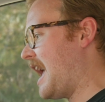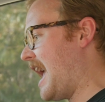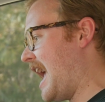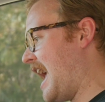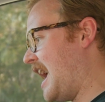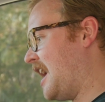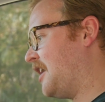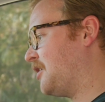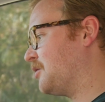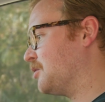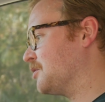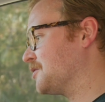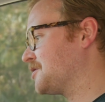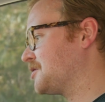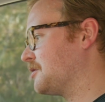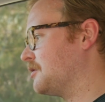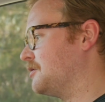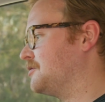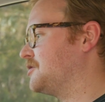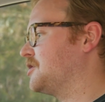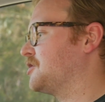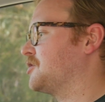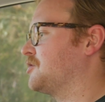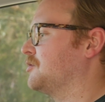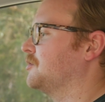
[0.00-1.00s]
and also a
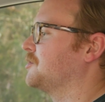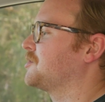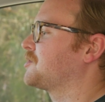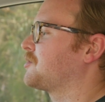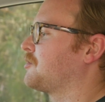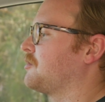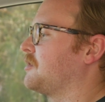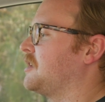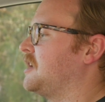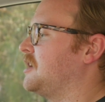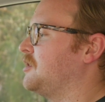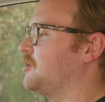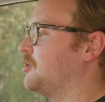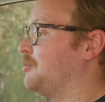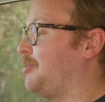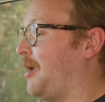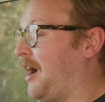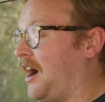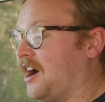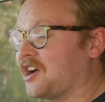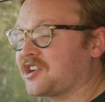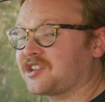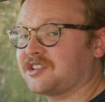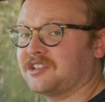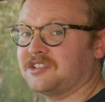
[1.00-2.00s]
digital screen or
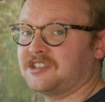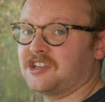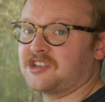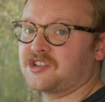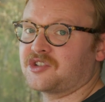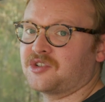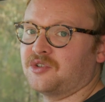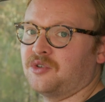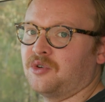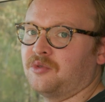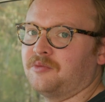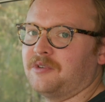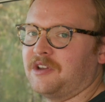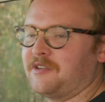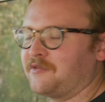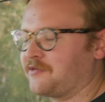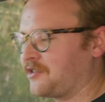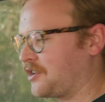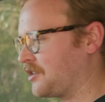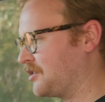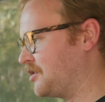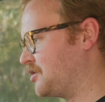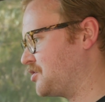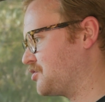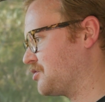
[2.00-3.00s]
partially digital in
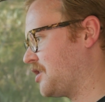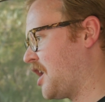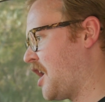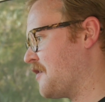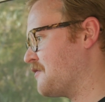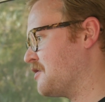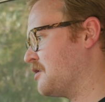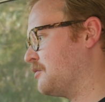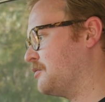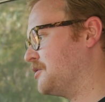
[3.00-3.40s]
front of the driver,